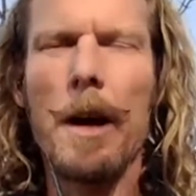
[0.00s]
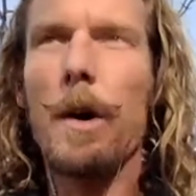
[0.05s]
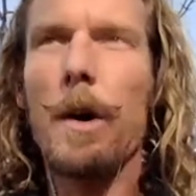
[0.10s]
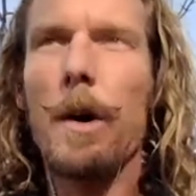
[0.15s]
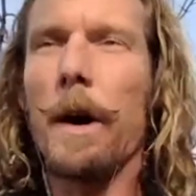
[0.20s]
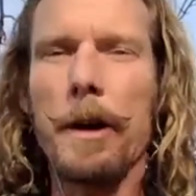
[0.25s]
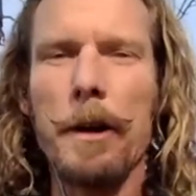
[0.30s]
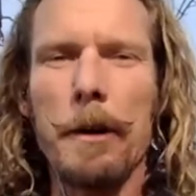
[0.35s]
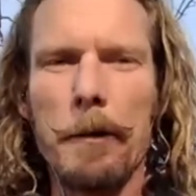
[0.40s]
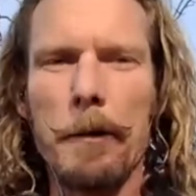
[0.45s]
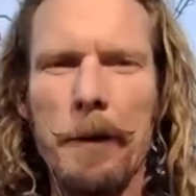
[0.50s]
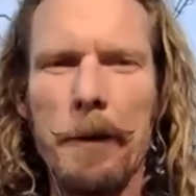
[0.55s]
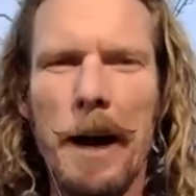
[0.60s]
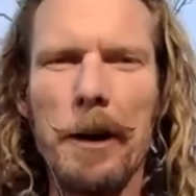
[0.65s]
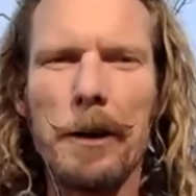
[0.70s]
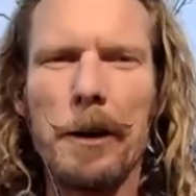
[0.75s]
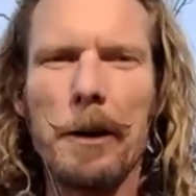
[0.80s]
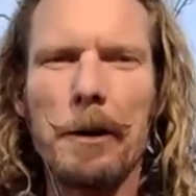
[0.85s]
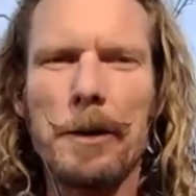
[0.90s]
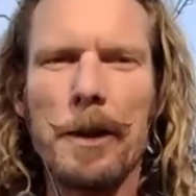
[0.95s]
what your
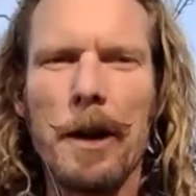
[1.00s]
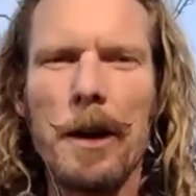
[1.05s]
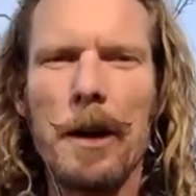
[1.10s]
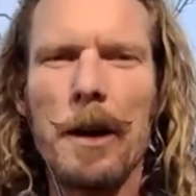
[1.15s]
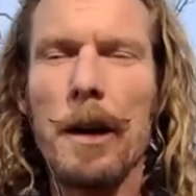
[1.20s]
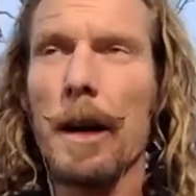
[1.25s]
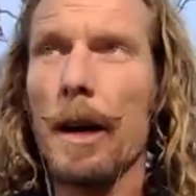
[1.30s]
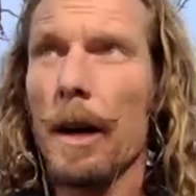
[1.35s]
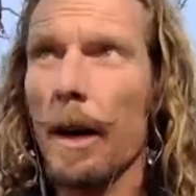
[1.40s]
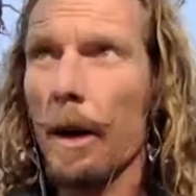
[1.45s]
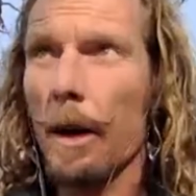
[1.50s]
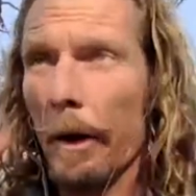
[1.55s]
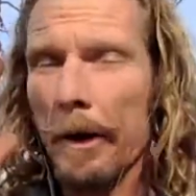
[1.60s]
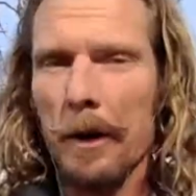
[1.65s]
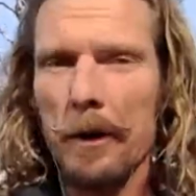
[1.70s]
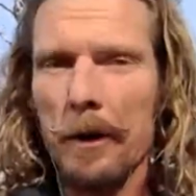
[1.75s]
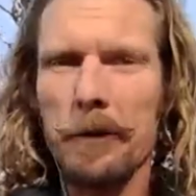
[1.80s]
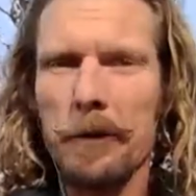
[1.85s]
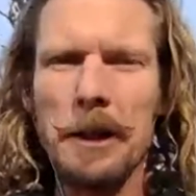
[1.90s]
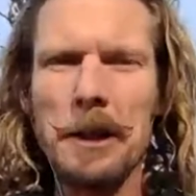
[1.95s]
values are, what
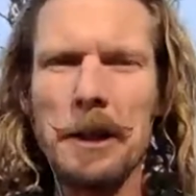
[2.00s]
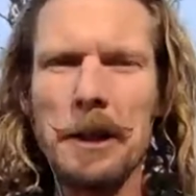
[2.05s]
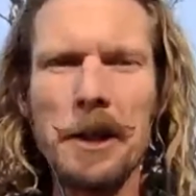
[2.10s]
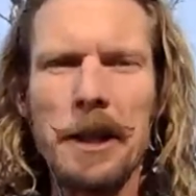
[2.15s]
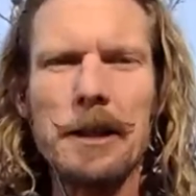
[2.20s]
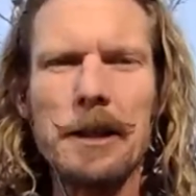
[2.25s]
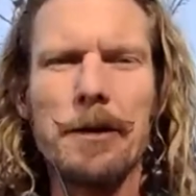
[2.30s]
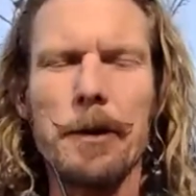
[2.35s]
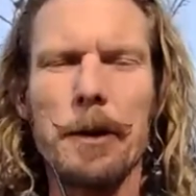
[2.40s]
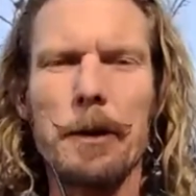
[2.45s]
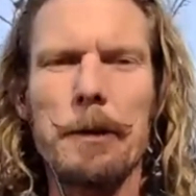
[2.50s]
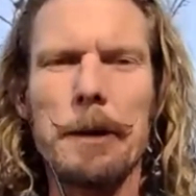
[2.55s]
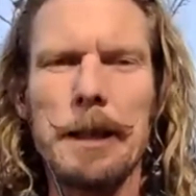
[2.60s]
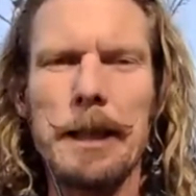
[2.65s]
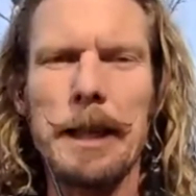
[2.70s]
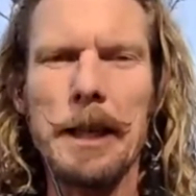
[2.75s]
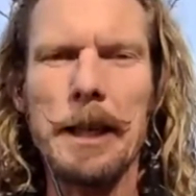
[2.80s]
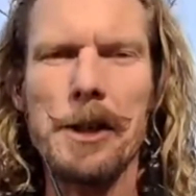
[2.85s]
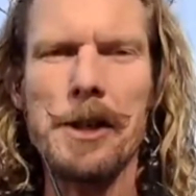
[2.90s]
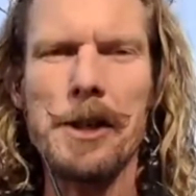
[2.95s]
your vision is for a
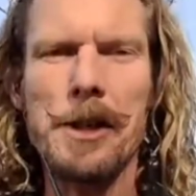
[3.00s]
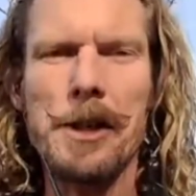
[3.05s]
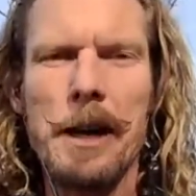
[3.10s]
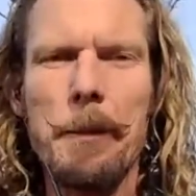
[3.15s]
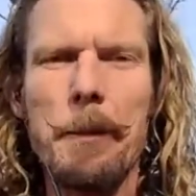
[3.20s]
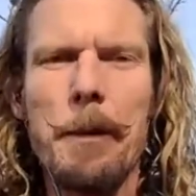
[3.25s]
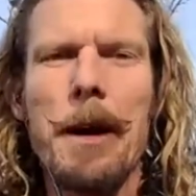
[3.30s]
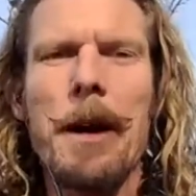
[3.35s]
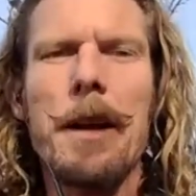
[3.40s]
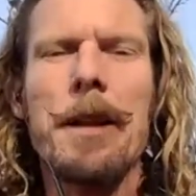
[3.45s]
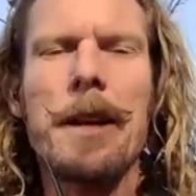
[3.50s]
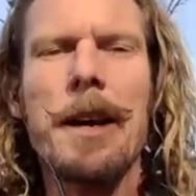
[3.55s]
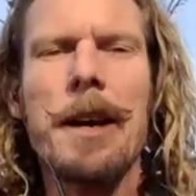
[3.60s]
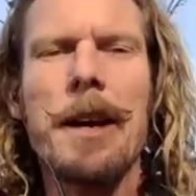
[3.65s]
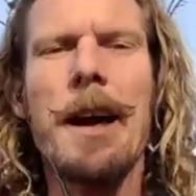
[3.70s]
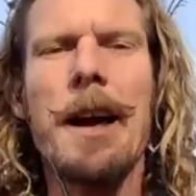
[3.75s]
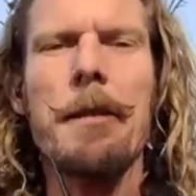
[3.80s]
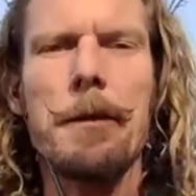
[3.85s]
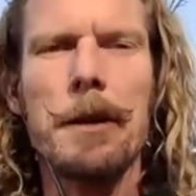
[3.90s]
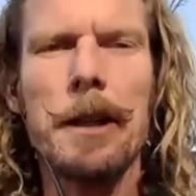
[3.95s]
relationship, the
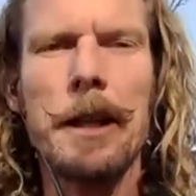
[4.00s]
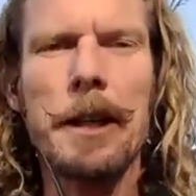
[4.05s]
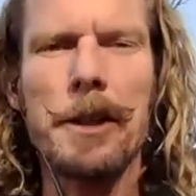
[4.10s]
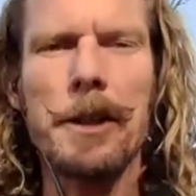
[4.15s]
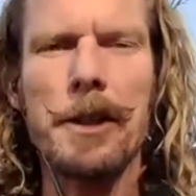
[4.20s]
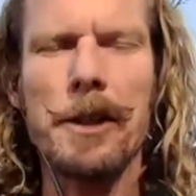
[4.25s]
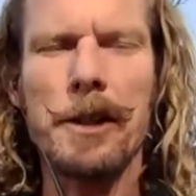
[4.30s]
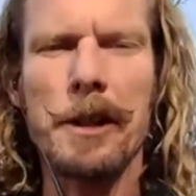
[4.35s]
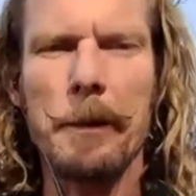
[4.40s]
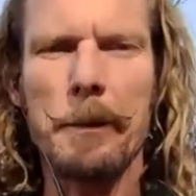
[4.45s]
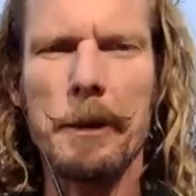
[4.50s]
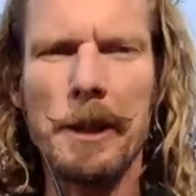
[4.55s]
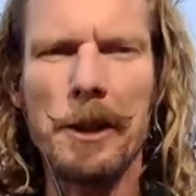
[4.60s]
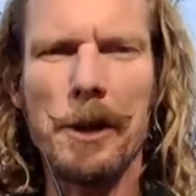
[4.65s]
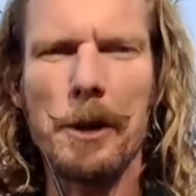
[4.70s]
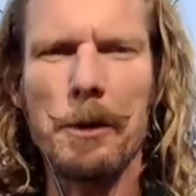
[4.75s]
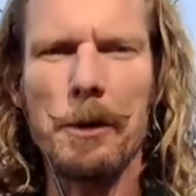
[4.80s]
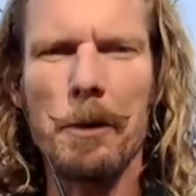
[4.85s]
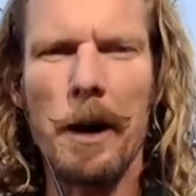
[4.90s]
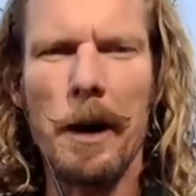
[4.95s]
kind of relationship
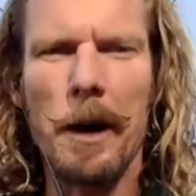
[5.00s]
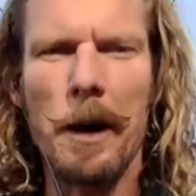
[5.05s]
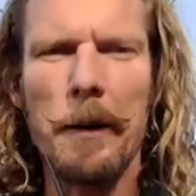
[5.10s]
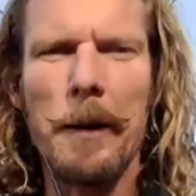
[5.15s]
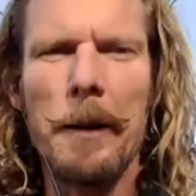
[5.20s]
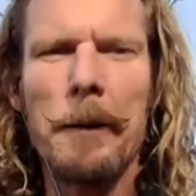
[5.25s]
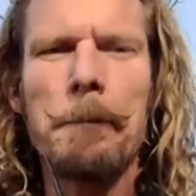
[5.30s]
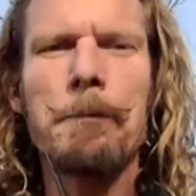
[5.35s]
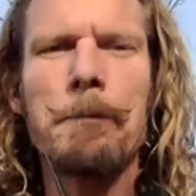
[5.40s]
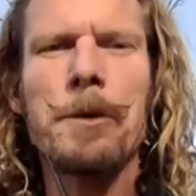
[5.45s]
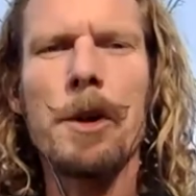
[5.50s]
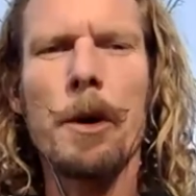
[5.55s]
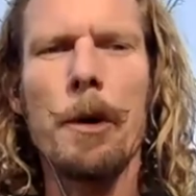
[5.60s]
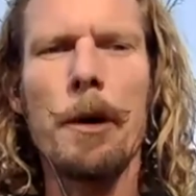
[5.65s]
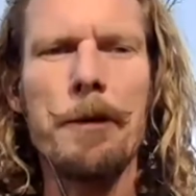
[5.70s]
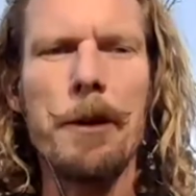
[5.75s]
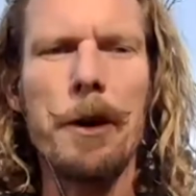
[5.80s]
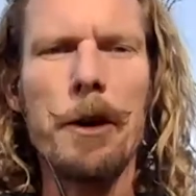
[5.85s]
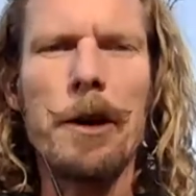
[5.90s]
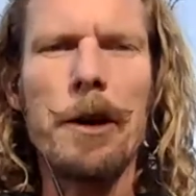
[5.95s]
that you want. So
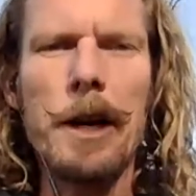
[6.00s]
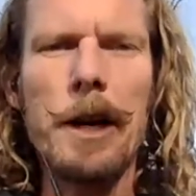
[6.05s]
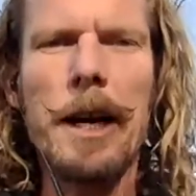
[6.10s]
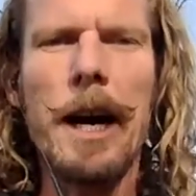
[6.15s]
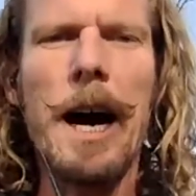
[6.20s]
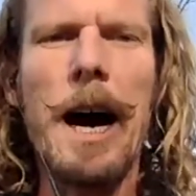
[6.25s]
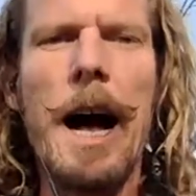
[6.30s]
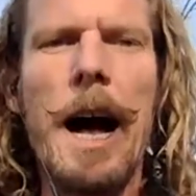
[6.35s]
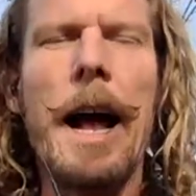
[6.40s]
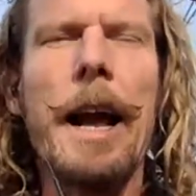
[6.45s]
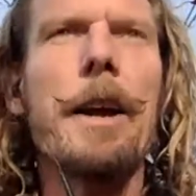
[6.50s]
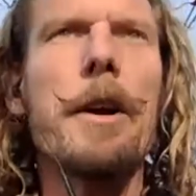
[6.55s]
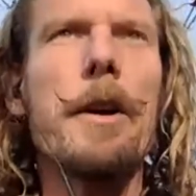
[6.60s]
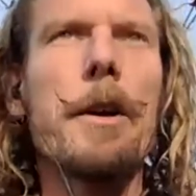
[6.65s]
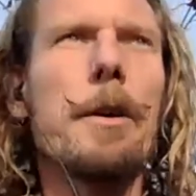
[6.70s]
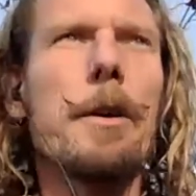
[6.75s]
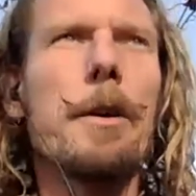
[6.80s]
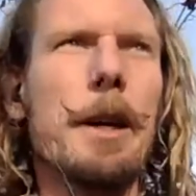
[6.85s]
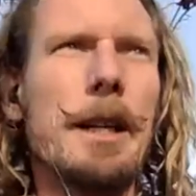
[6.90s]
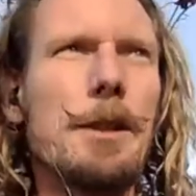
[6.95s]
if you're a guy
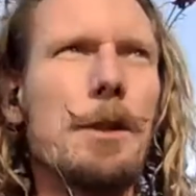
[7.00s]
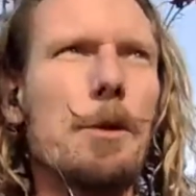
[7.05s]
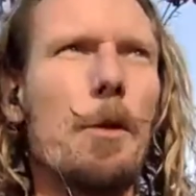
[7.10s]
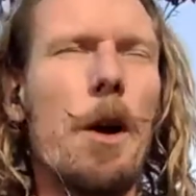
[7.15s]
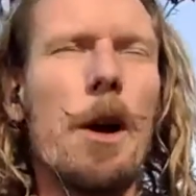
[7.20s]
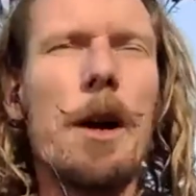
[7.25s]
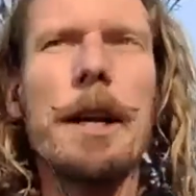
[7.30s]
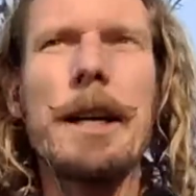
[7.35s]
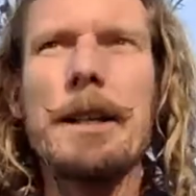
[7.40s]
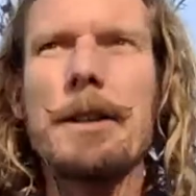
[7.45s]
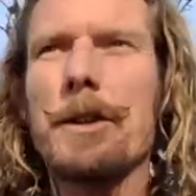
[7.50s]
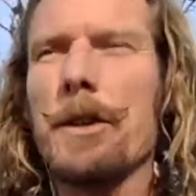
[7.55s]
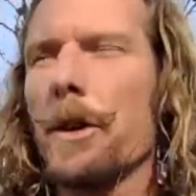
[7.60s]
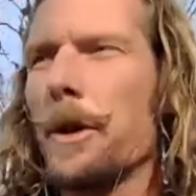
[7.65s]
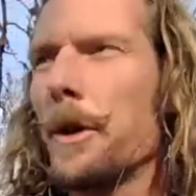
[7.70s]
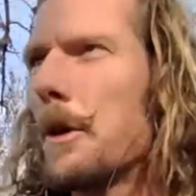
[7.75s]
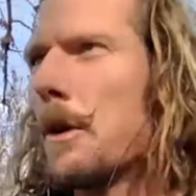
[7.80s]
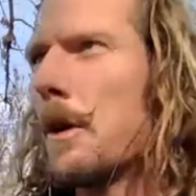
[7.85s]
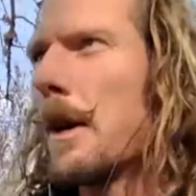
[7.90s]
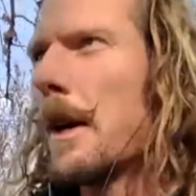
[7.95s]
who is wanting
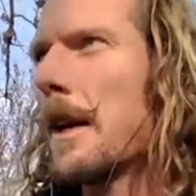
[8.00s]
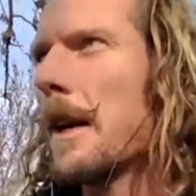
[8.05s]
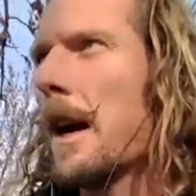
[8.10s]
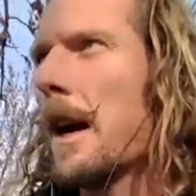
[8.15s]
to,